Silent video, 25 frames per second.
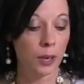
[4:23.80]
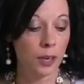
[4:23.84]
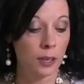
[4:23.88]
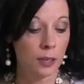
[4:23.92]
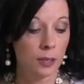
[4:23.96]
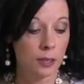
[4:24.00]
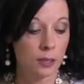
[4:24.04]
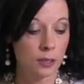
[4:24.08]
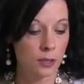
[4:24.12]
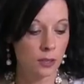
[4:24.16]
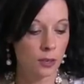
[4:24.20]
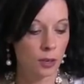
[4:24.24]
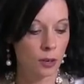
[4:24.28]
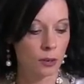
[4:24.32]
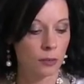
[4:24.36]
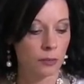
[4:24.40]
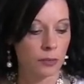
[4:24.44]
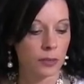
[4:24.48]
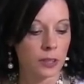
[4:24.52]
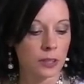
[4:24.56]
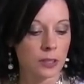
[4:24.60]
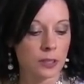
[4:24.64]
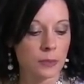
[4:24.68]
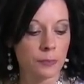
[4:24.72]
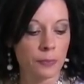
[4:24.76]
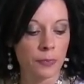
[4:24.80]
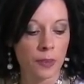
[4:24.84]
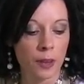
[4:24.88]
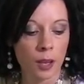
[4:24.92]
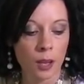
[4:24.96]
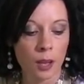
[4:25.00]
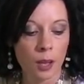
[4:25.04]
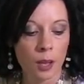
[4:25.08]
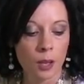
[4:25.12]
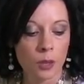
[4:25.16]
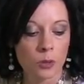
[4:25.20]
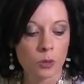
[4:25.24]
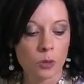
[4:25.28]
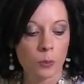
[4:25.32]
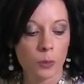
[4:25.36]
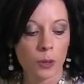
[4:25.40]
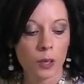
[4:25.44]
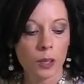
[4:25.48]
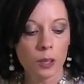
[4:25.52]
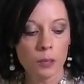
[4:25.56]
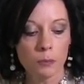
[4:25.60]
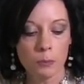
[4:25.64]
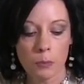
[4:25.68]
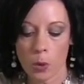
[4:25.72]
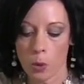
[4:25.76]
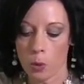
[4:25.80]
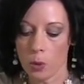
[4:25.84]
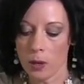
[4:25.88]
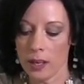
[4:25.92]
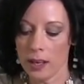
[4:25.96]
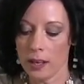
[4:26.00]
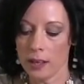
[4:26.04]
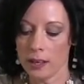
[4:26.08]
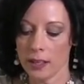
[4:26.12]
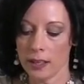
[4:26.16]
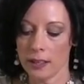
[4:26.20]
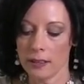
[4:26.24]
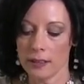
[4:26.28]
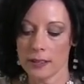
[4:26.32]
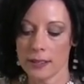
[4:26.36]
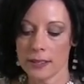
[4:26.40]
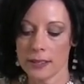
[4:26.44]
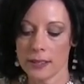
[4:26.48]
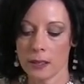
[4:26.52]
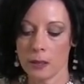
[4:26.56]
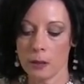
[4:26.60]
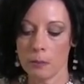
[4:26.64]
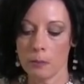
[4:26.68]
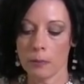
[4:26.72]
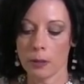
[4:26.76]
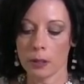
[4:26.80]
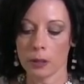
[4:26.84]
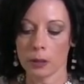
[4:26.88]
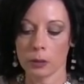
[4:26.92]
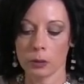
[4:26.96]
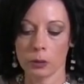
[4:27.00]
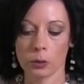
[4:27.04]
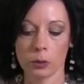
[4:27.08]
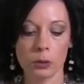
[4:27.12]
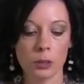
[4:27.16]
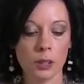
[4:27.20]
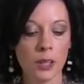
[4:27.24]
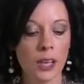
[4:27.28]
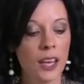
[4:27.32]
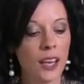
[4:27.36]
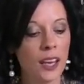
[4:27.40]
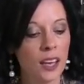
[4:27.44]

ready to serve it. So I'm gonna go ahead and get this in a bowl.